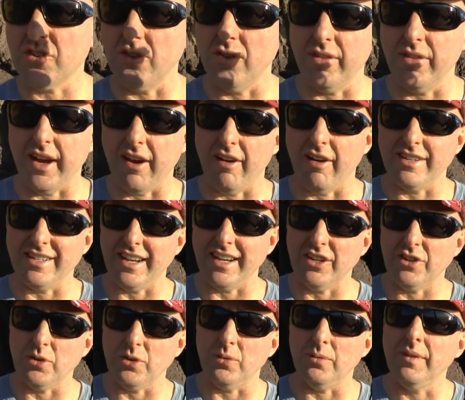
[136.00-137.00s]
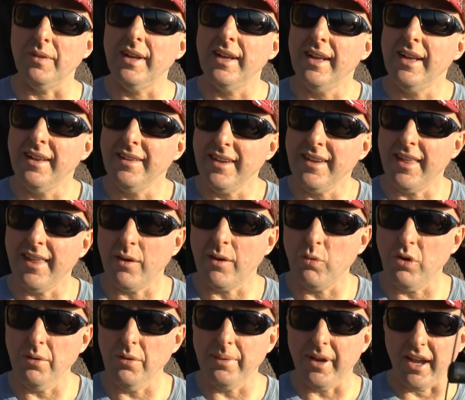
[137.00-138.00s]
sure they're identical. Now they
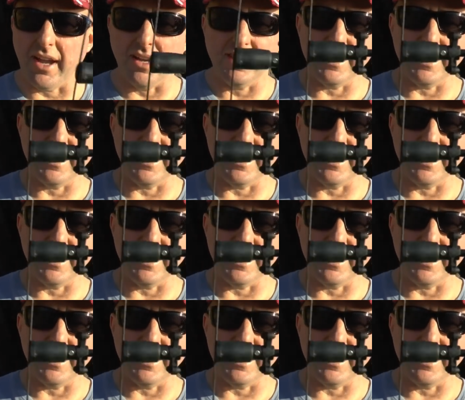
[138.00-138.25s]
will be